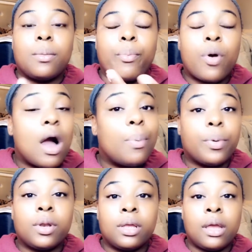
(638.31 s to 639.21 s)

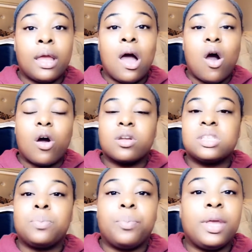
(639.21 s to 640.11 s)
properly or
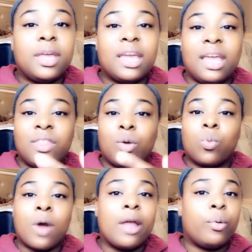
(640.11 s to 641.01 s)
speak in the
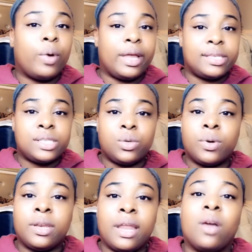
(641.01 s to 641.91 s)
right ways to
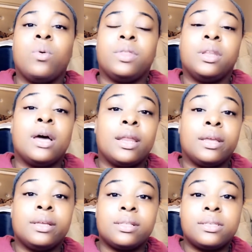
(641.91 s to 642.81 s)
connect with an
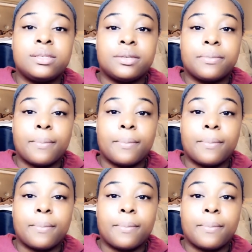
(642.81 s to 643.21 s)
audience.